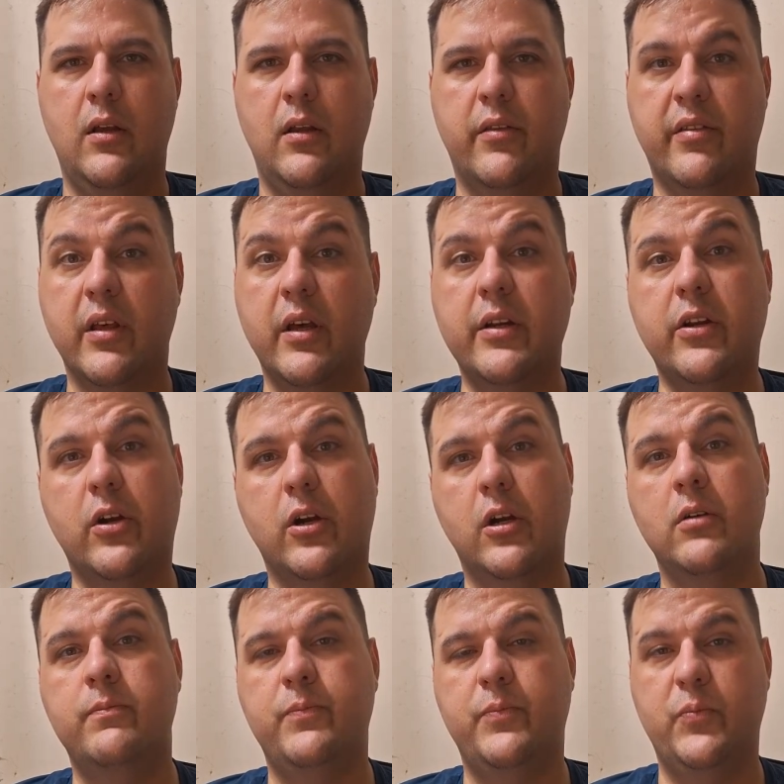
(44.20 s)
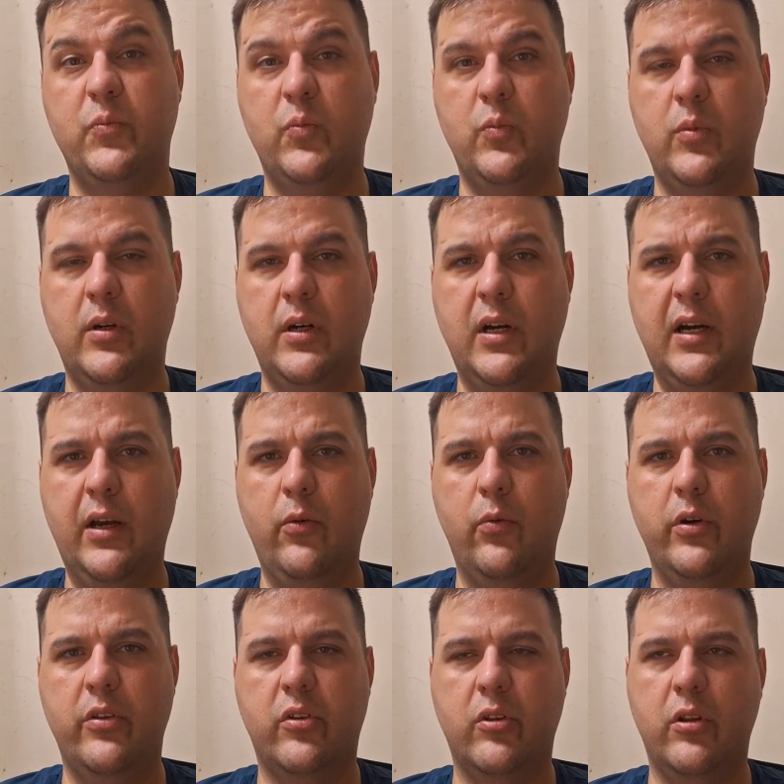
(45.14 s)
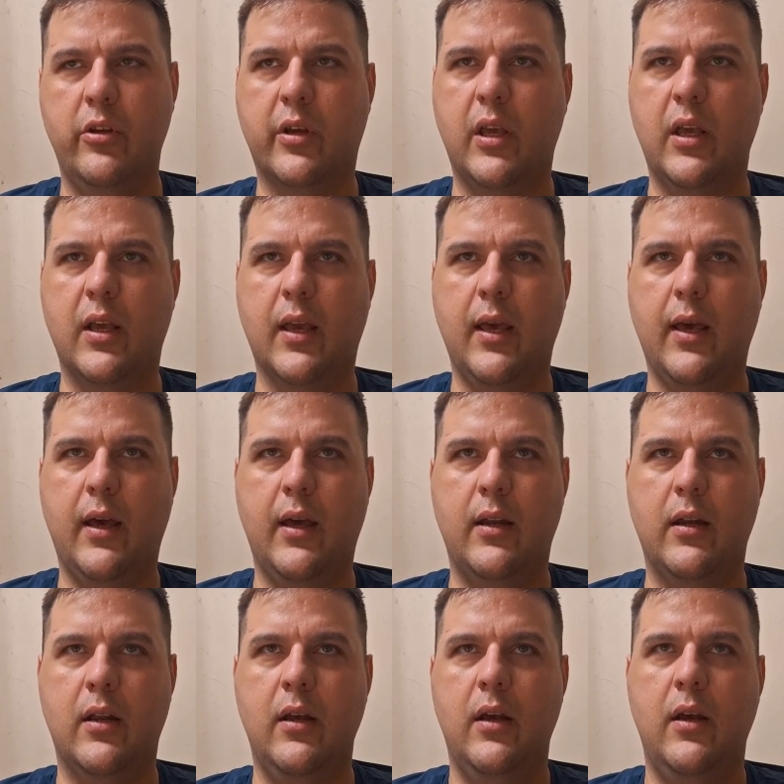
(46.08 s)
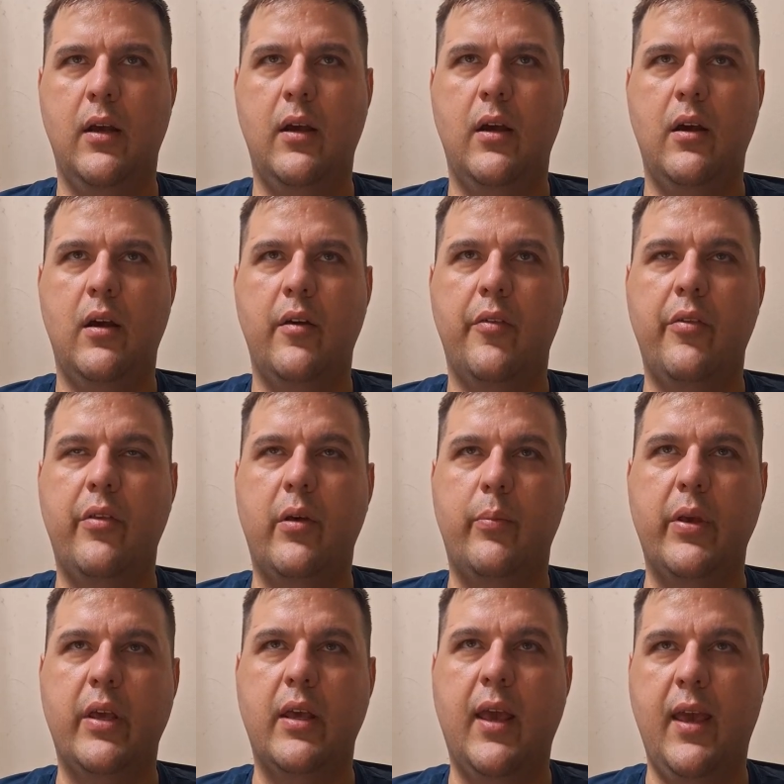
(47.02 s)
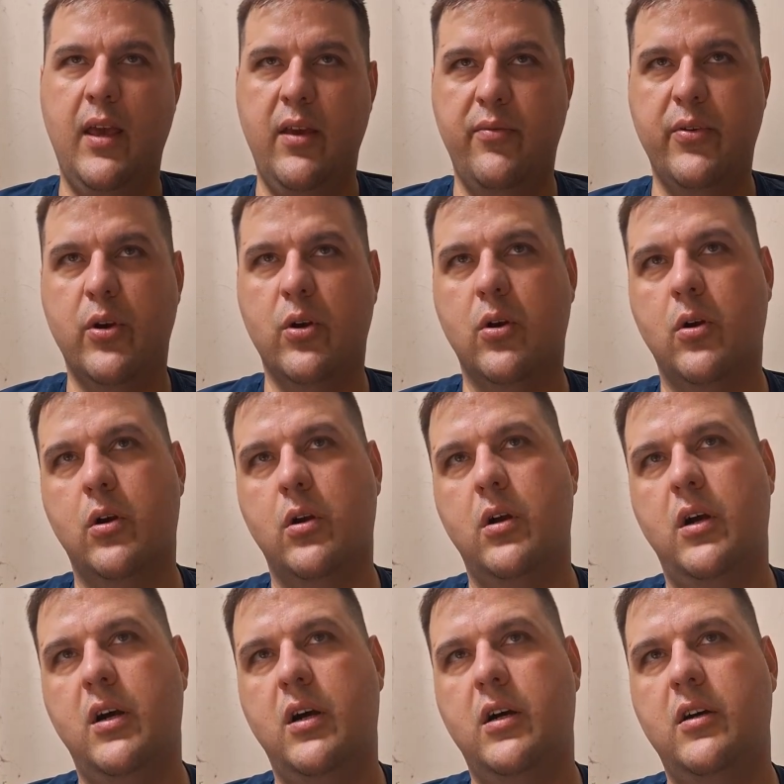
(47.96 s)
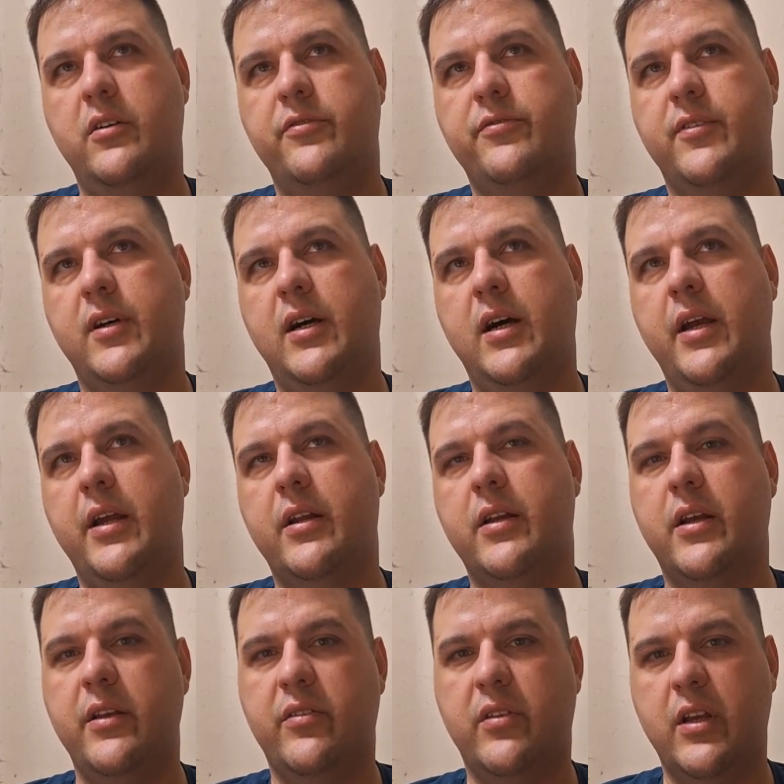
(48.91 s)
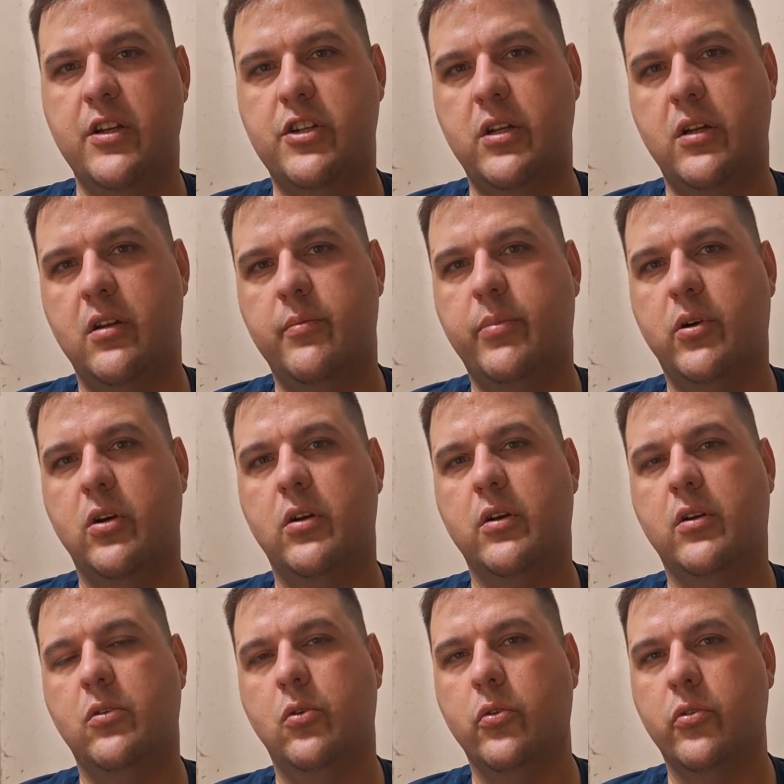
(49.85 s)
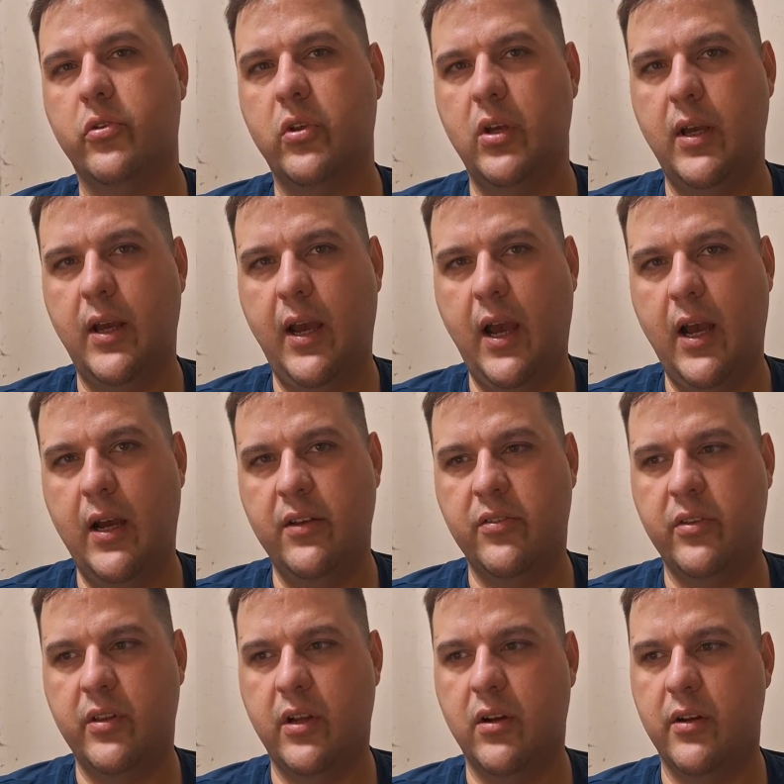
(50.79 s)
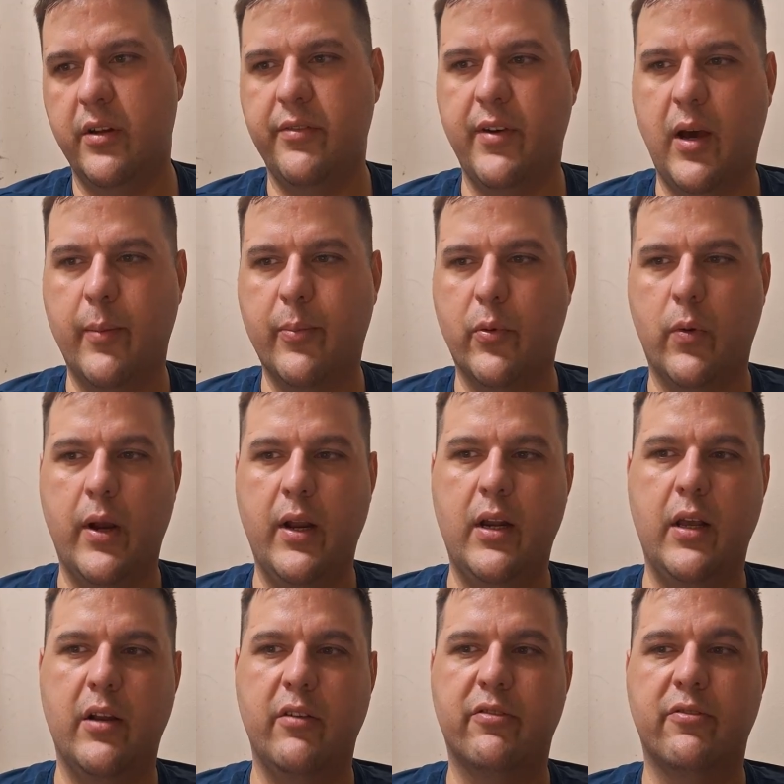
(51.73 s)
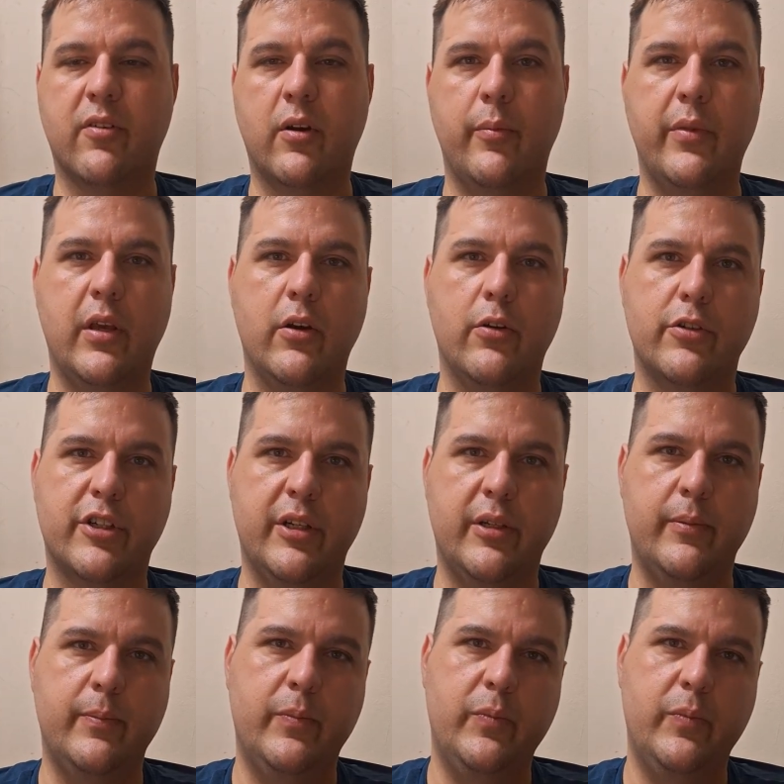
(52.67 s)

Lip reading: thunder, I was looking at the behavior of ionization of particles as they're evaporating from the ocean.